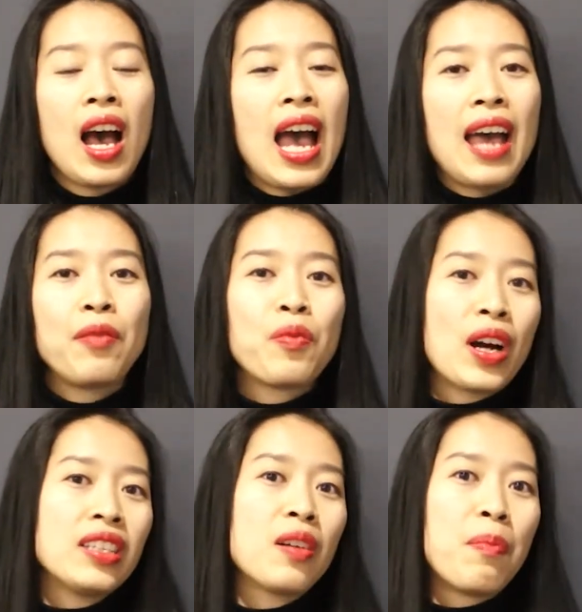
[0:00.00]
and
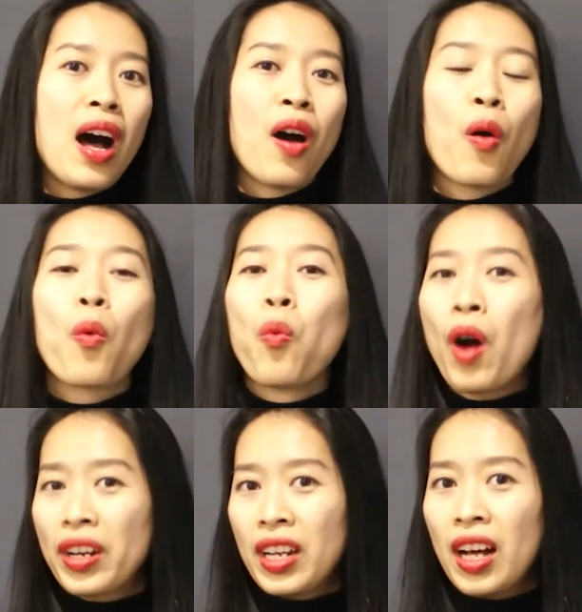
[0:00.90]
write about
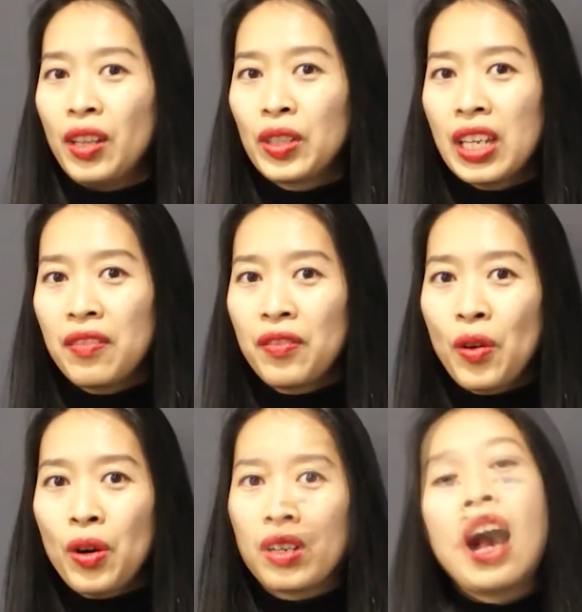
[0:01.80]
what they are looking
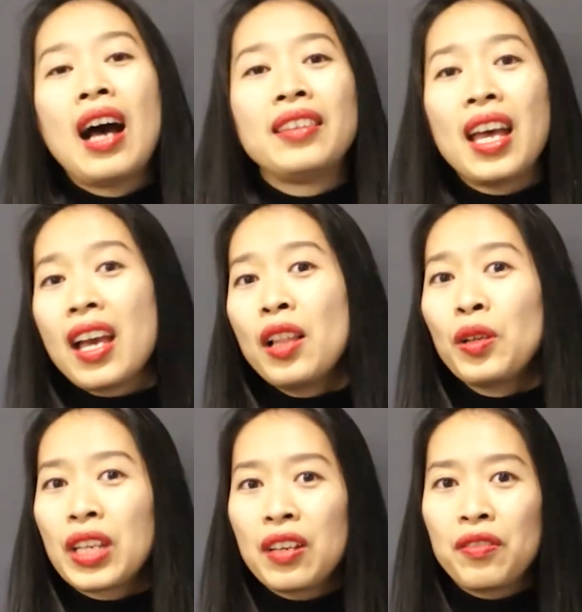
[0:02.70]
for. They are
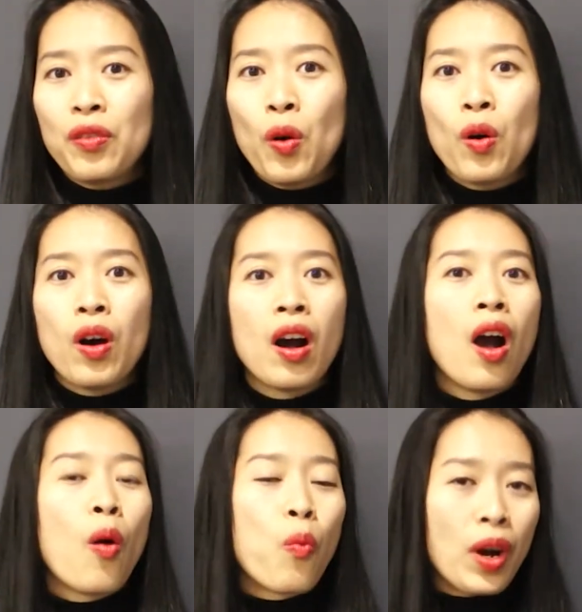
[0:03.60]
looking for
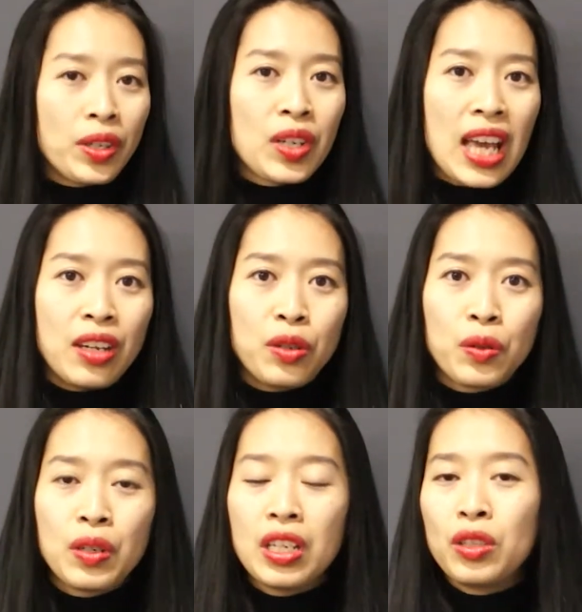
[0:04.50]
what you can do
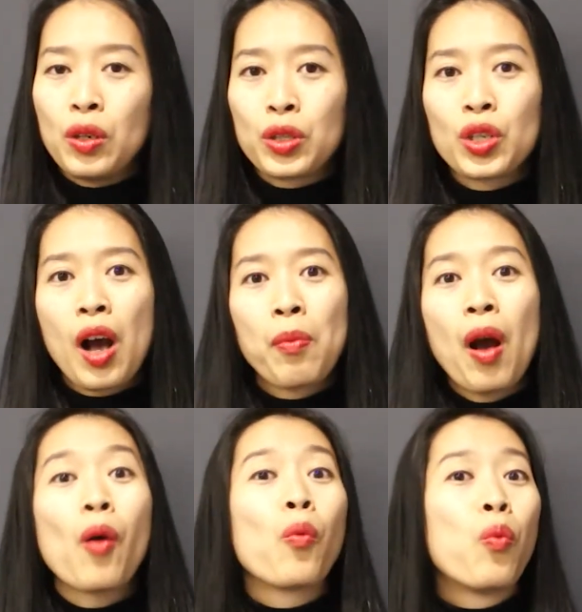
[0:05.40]
in your job,
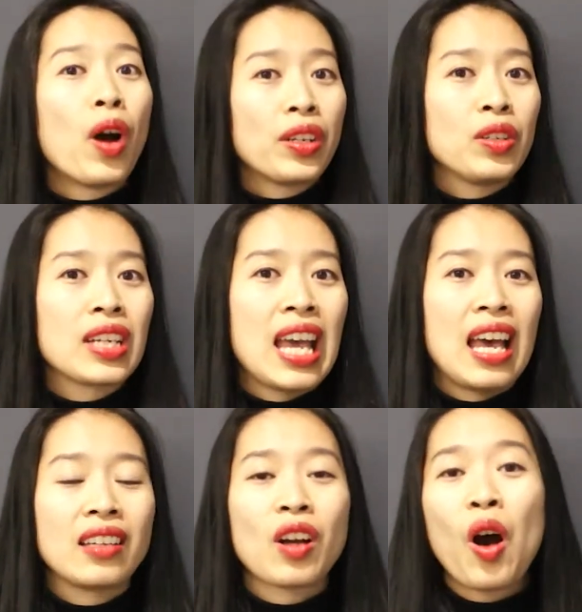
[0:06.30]
what you
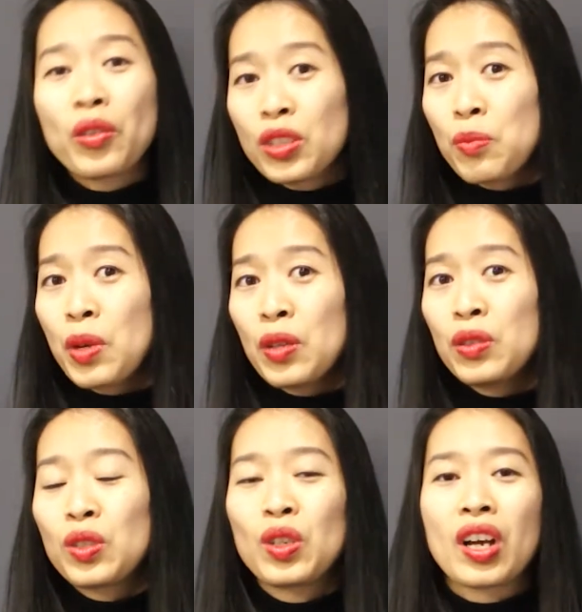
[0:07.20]
can contribute
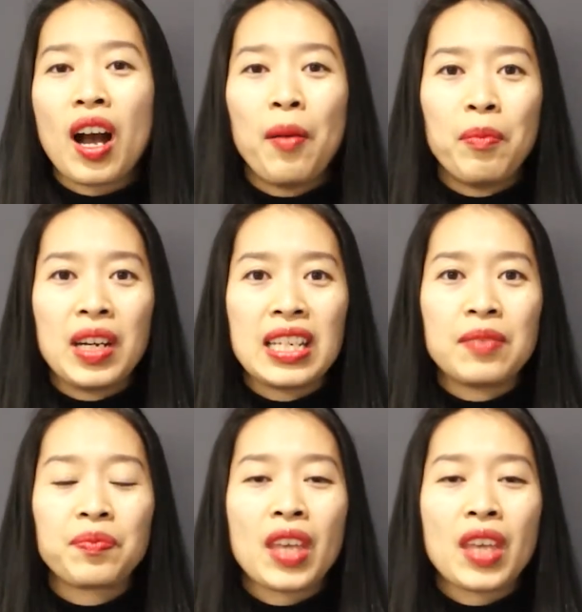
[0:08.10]
to the company.